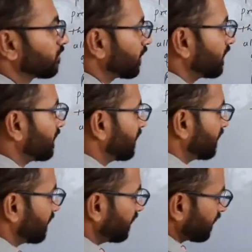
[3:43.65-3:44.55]
point
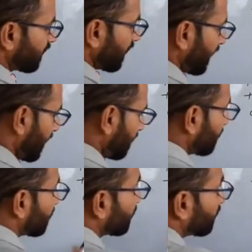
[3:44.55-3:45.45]
A,
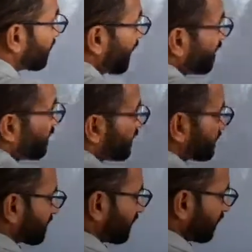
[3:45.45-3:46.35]
and by
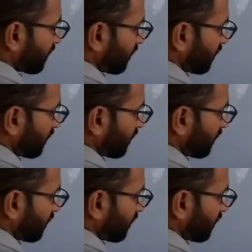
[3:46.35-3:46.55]
Pascal